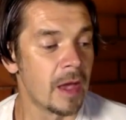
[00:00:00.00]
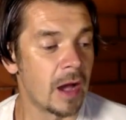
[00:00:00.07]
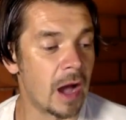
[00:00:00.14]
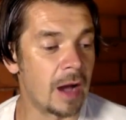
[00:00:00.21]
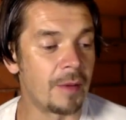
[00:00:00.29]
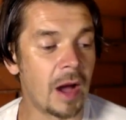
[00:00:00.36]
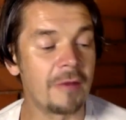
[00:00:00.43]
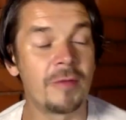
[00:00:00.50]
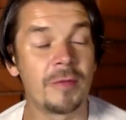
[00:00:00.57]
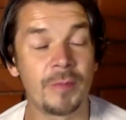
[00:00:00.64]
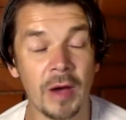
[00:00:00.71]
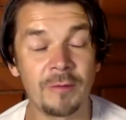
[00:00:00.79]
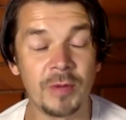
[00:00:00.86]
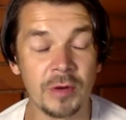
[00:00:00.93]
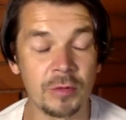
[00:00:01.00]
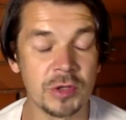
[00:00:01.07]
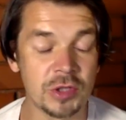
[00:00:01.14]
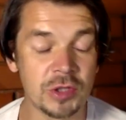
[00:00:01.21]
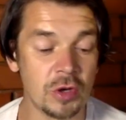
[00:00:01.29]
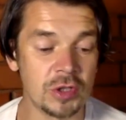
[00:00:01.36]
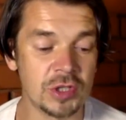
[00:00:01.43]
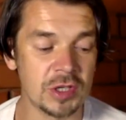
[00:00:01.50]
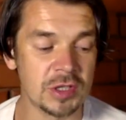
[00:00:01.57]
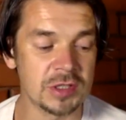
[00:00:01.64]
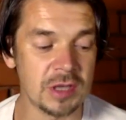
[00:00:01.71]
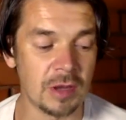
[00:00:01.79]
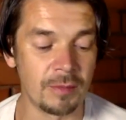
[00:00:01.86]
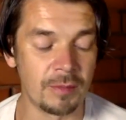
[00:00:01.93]
I've I've been researching
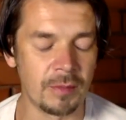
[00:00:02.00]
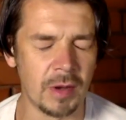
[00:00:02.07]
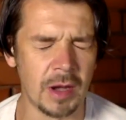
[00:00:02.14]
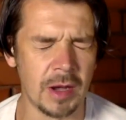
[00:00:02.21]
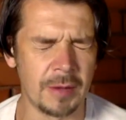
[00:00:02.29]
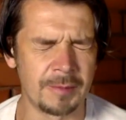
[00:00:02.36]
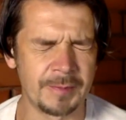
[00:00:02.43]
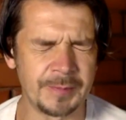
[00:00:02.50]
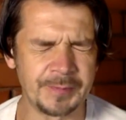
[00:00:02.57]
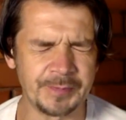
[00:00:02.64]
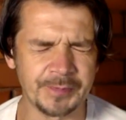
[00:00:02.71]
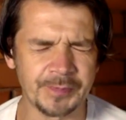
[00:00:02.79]
some um,